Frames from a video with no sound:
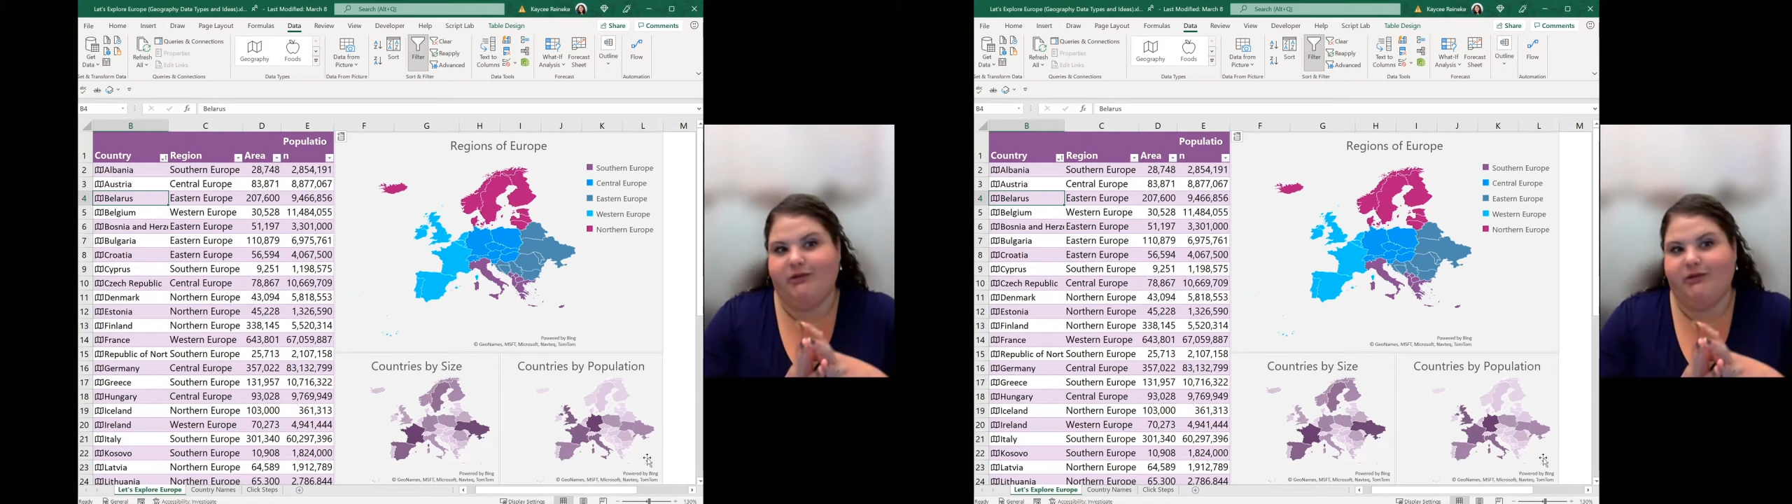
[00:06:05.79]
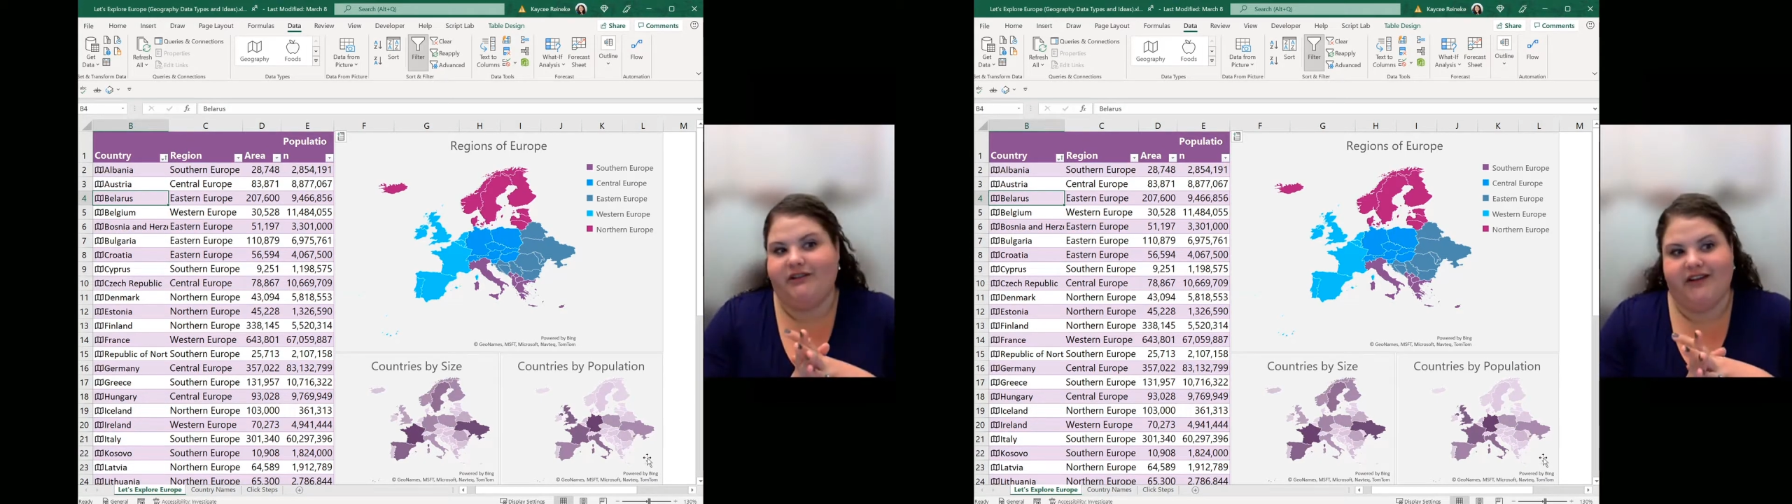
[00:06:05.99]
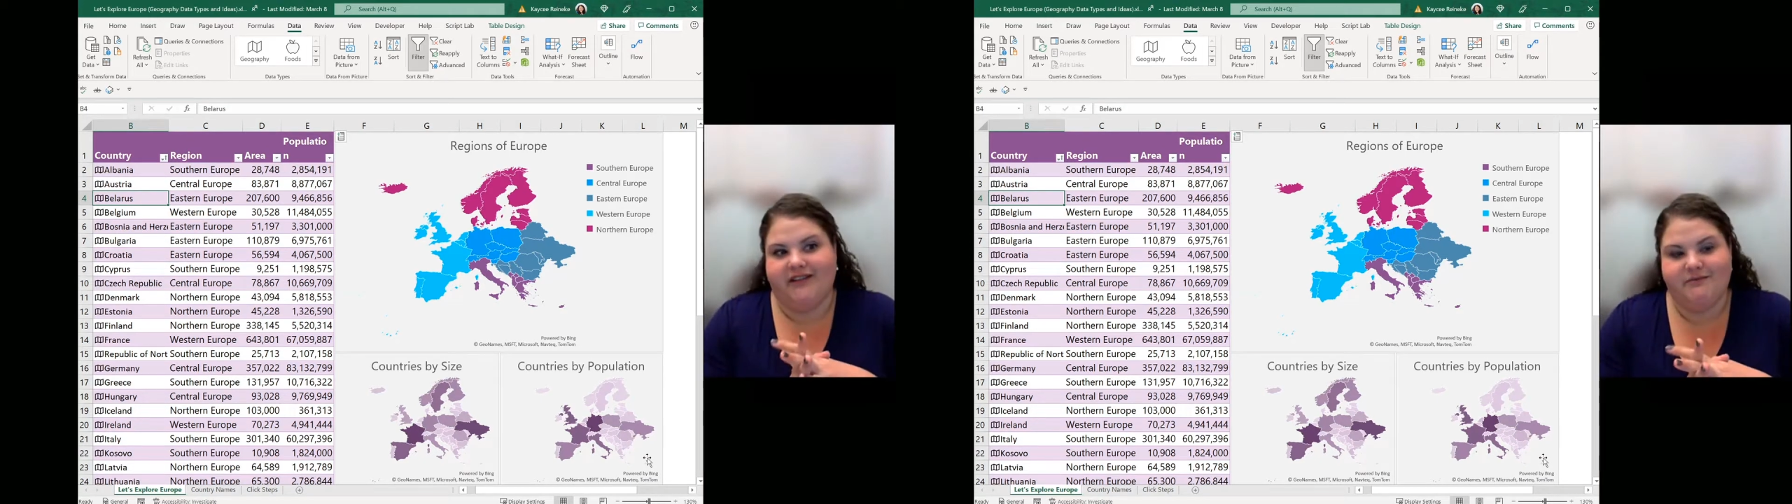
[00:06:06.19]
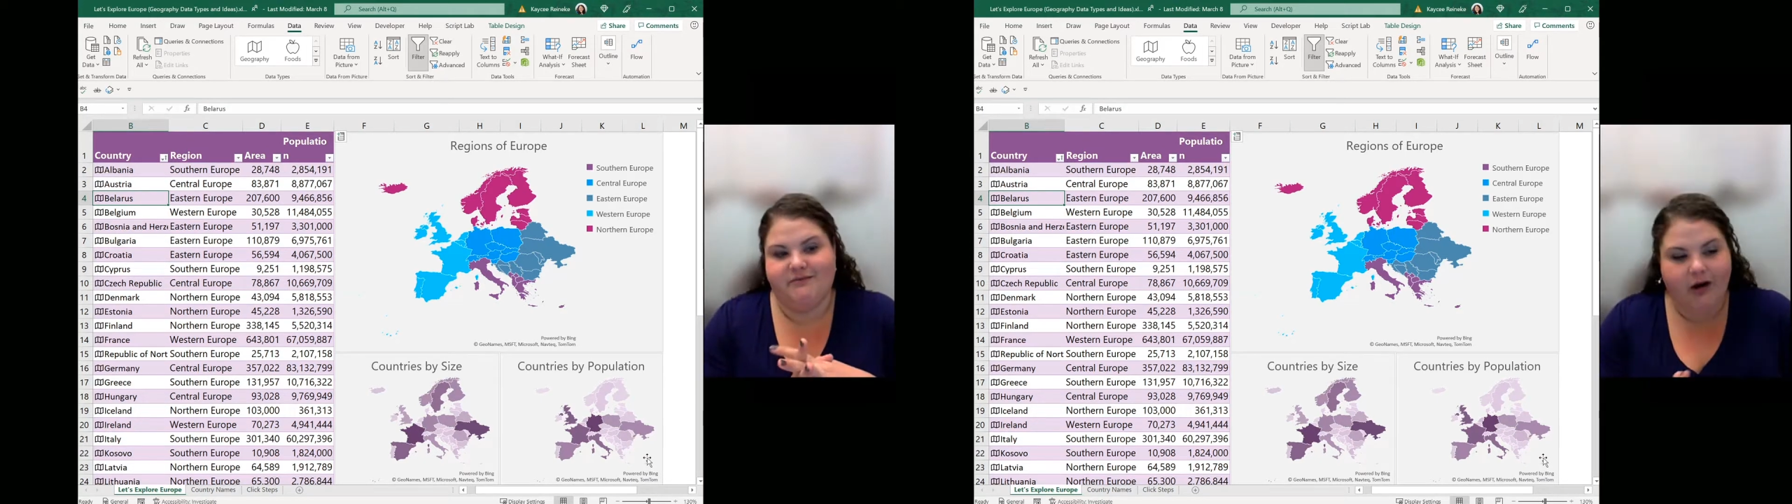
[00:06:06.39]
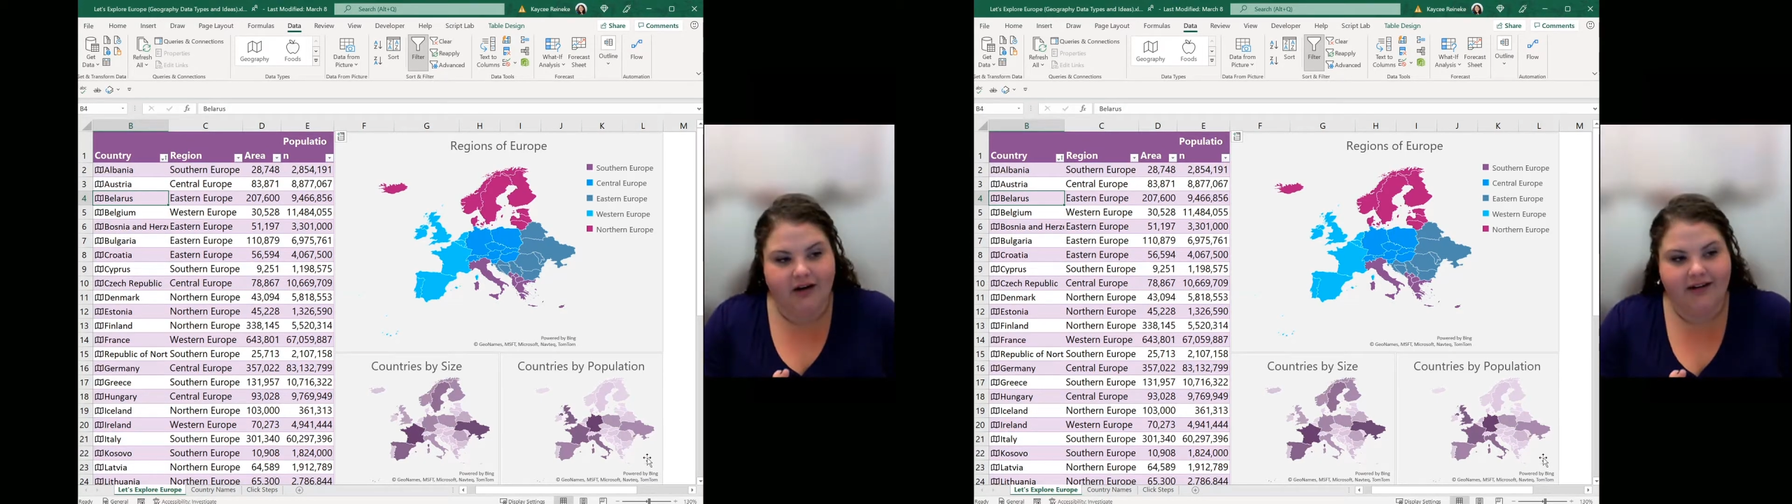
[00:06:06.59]
people living in
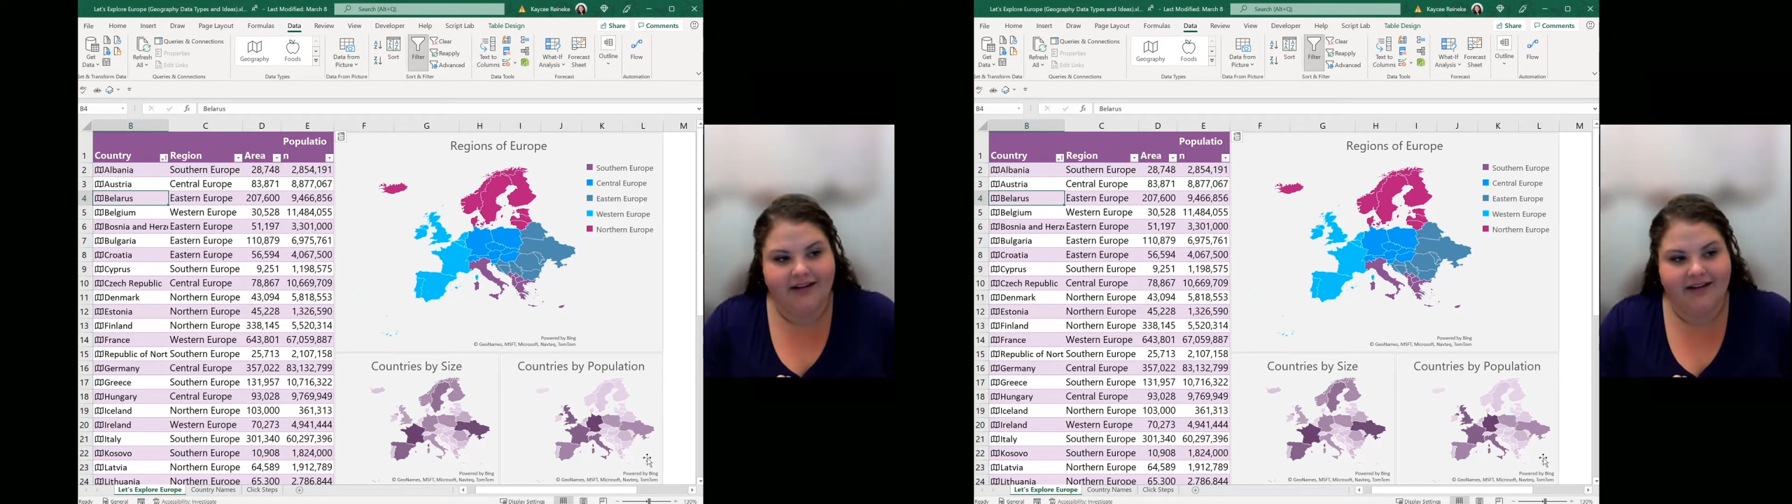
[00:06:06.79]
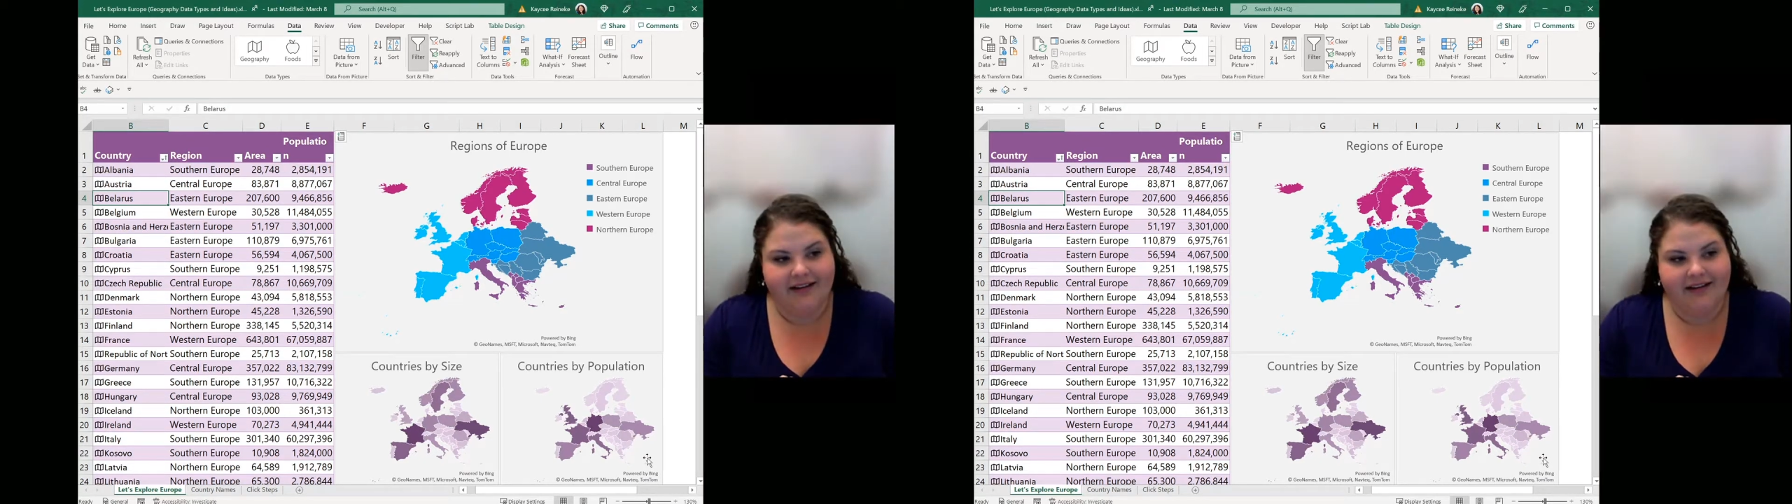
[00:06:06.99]
them are.